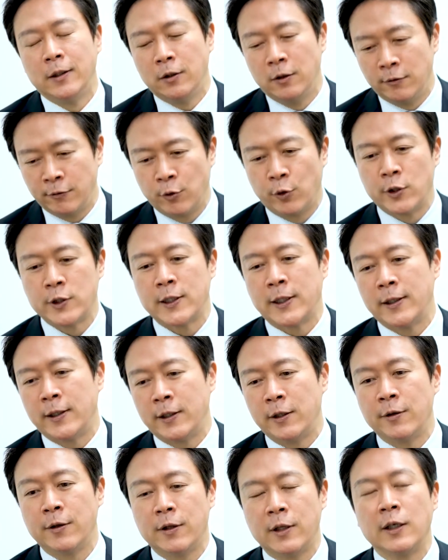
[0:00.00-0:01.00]
of course, I
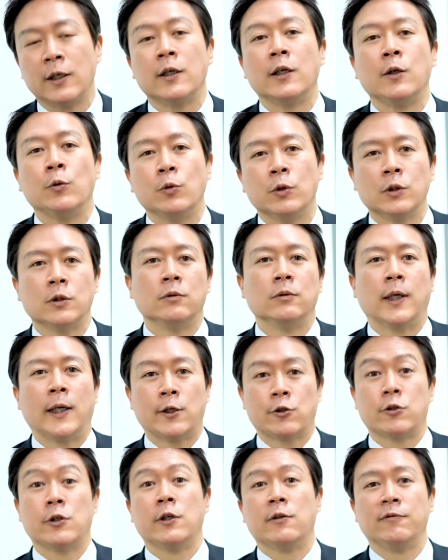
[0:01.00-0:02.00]
didn't think he would
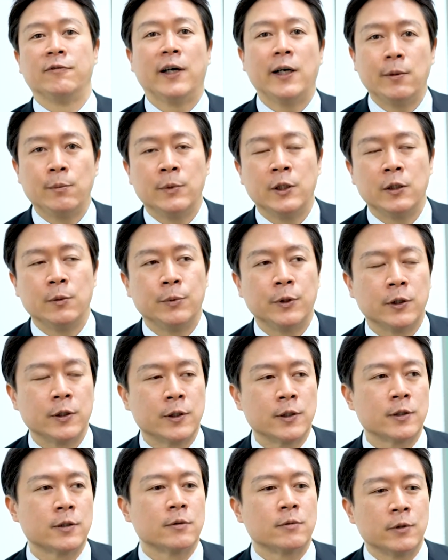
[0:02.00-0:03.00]
actually invite me
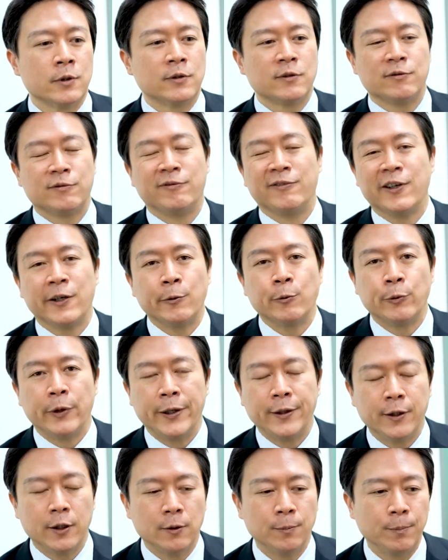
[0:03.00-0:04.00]
because it's very
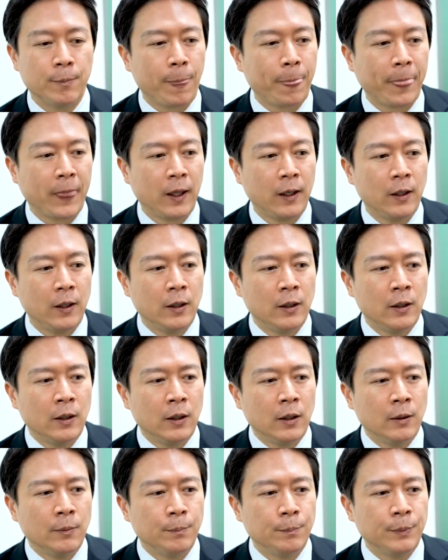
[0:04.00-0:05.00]
random.
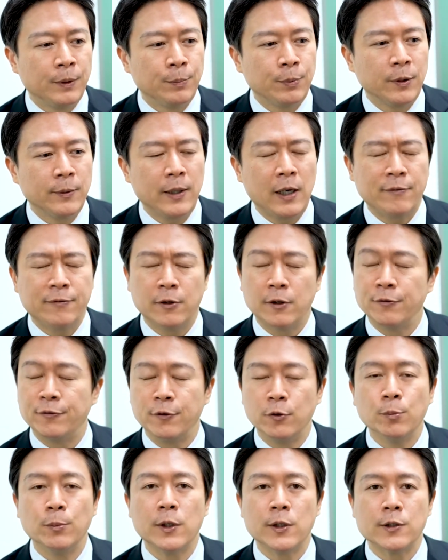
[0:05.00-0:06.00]
But probably after a
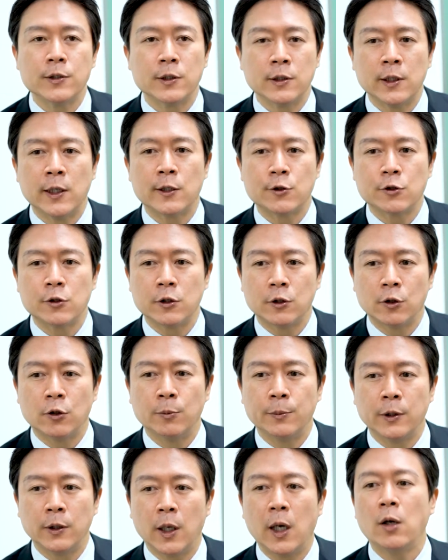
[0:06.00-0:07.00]
few months, he actually
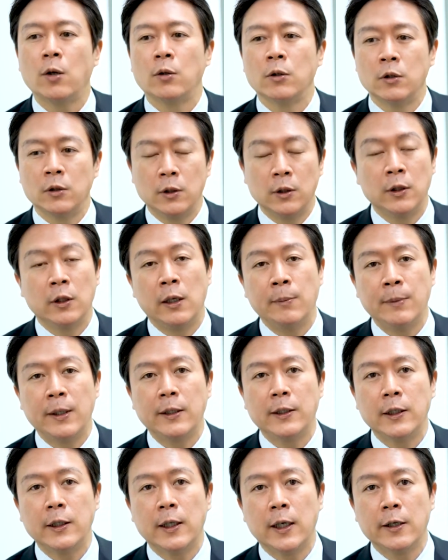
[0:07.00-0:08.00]
told me, oh, the, the
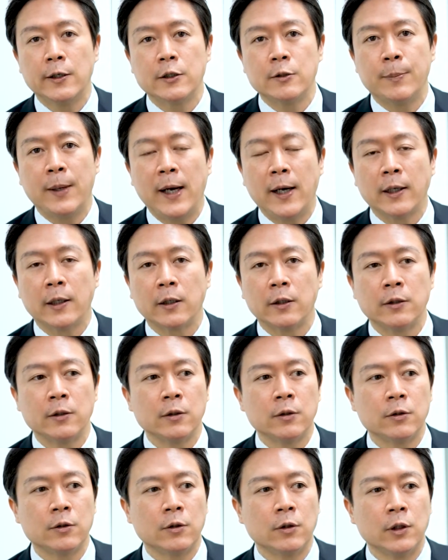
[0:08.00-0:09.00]
MIT guy is back
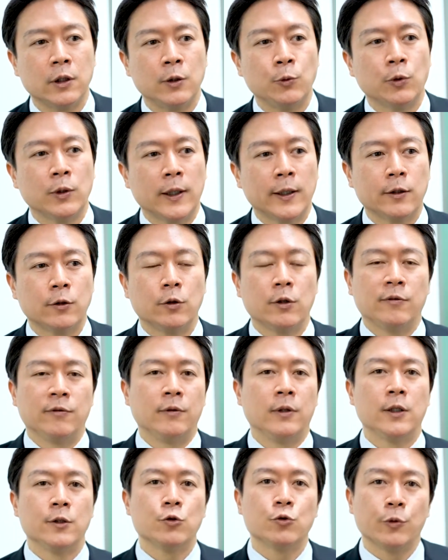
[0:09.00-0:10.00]
and he would like to have
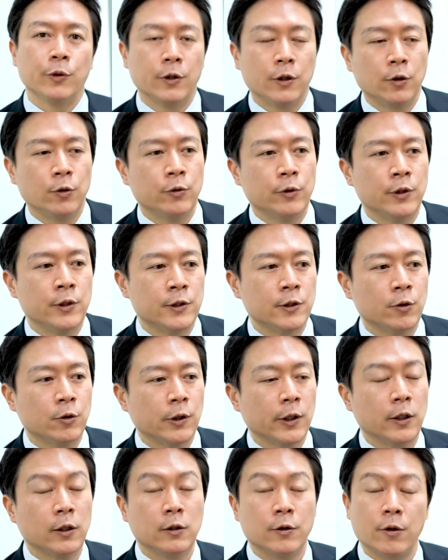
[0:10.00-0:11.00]
lunch with you. Is it
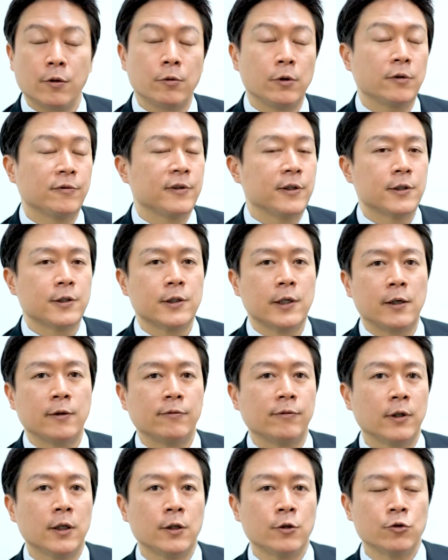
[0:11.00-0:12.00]
okay the three of us
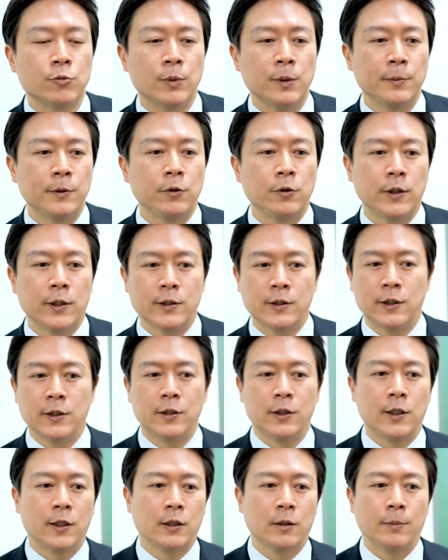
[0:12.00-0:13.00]
have lunch? Maybe you guys
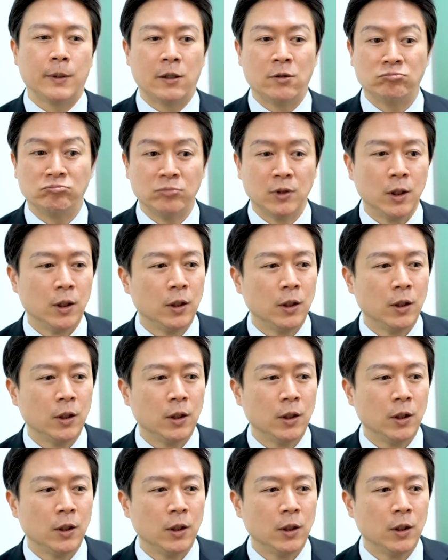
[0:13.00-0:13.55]
can talk about